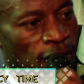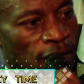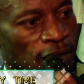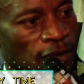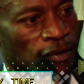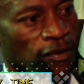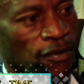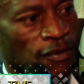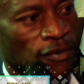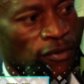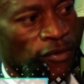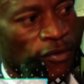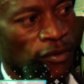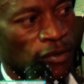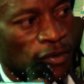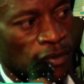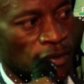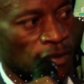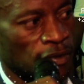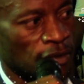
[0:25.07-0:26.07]
I, I will tell you
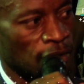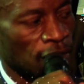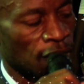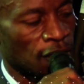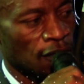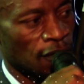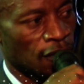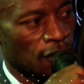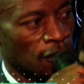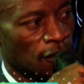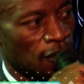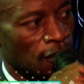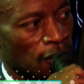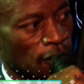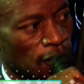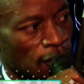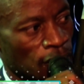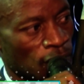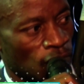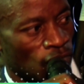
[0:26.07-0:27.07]
this.
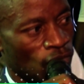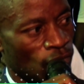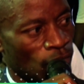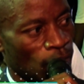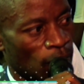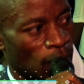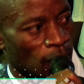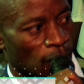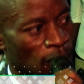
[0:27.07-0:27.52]
Your when you